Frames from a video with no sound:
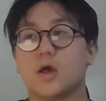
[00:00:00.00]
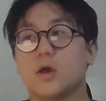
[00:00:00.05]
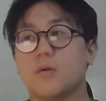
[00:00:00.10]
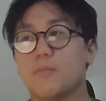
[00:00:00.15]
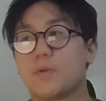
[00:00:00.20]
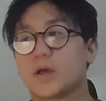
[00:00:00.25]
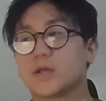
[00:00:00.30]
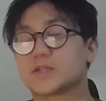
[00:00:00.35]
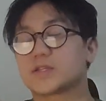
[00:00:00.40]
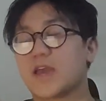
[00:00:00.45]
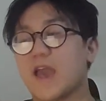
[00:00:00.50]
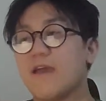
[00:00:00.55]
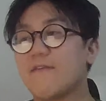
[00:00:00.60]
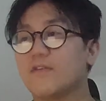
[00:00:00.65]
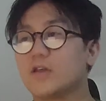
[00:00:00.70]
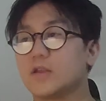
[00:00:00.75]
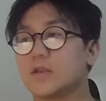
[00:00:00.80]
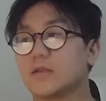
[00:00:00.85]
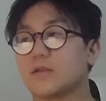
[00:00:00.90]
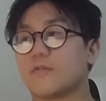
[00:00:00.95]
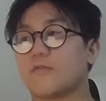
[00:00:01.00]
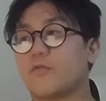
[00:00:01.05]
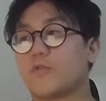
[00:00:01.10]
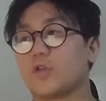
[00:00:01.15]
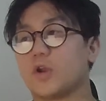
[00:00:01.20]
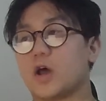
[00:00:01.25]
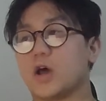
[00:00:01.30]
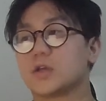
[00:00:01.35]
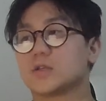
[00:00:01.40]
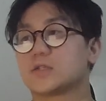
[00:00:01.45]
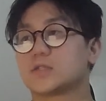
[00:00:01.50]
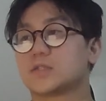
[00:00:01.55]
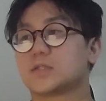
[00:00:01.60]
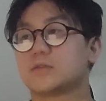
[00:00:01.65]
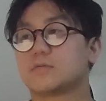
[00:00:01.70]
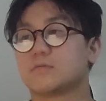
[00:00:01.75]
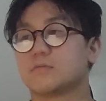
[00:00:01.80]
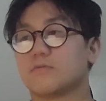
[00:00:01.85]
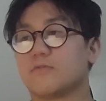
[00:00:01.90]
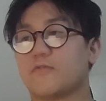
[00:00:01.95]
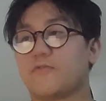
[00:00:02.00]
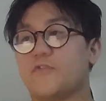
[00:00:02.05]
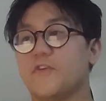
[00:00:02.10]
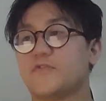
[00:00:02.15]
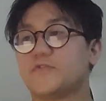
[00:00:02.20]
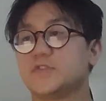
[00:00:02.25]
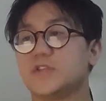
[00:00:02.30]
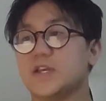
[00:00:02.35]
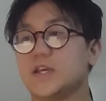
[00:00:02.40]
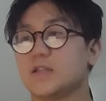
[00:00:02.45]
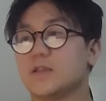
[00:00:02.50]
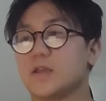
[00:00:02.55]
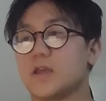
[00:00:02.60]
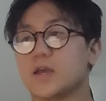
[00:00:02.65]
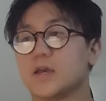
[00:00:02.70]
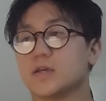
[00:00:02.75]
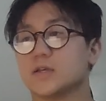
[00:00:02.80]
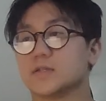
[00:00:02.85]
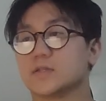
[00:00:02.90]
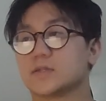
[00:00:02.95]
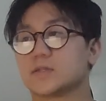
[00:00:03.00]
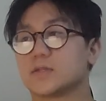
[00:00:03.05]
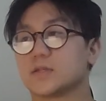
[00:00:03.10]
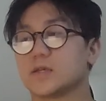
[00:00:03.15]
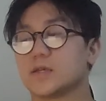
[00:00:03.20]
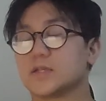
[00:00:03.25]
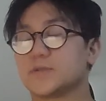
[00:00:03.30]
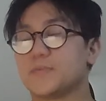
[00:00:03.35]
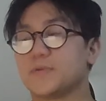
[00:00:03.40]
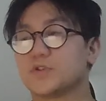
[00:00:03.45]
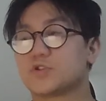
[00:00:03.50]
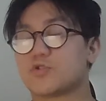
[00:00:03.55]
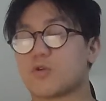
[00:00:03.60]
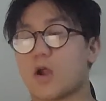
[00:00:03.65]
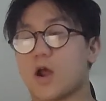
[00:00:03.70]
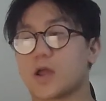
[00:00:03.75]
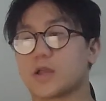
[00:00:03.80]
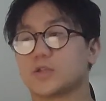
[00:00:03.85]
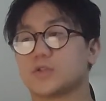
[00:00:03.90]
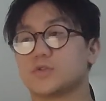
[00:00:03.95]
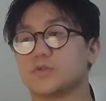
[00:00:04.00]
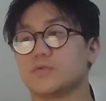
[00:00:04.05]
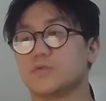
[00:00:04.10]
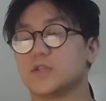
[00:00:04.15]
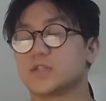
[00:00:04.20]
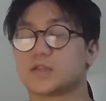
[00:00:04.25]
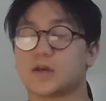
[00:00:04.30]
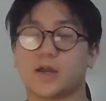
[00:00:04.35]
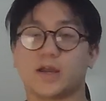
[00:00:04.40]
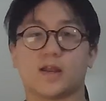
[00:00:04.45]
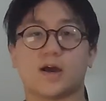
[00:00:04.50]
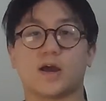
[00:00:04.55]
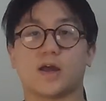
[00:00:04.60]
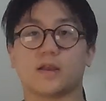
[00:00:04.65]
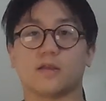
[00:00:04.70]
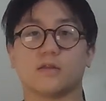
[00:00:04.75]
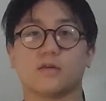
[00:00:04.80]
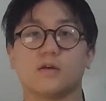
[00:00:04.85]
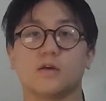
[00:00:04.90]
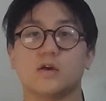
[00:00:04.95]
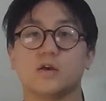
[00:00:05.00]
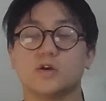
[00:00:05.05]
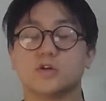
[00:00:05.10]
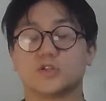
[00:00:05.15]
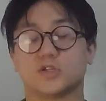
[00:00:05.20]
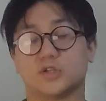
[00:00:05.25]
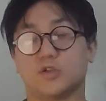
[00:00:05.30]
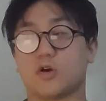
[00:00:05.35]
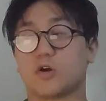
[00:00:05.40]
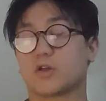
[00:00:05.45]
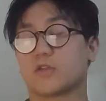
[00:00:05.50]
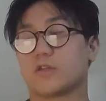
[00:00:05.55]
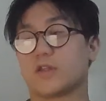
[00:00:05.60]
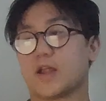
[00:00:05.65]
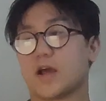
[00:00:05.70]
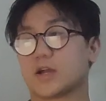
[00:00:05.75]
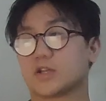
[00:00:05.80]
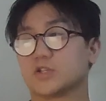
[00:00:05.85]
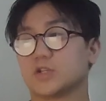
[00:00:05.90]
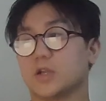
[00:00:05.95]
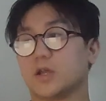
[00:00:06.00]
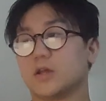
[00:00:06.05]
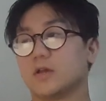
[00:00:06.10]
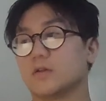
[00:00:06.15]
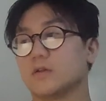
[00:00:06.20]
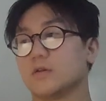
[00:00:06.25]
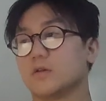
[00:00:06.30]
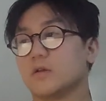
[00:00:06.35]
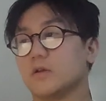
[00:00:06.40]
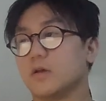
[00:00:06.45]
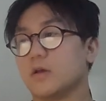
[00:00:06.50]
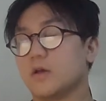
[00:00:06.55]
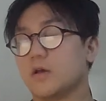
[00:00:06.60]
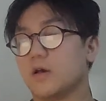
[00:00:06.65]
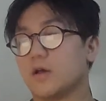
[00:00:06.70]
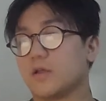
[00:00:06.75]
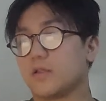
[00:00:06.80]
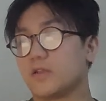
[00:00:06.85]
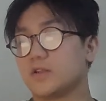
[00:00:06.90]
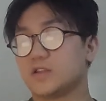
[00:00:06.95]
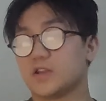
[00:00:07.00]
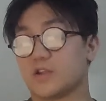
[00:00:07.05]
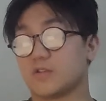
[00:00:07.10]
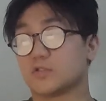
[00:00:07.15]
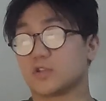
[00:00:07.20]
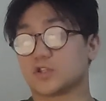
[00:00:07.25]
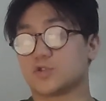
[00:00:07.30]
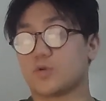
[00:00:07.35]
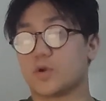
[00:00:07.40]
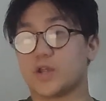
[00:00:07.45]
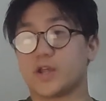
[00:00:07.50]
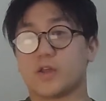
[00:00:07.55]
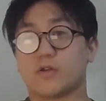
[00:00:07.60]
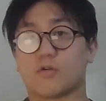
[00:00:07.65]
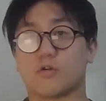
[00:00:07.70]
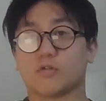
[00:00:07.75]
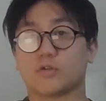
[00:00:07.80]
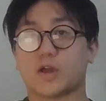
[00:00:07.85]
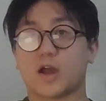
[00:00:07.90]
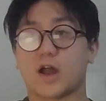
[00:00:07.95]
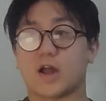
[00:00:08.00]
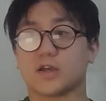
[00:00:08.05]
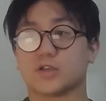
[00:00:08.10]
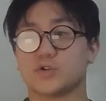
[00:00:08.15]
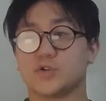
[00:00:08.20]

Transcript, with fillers: Because Kevin, for the last 15 years, has been trying to. He's 39. It's longer than that, actually. he was a 20 year old guy.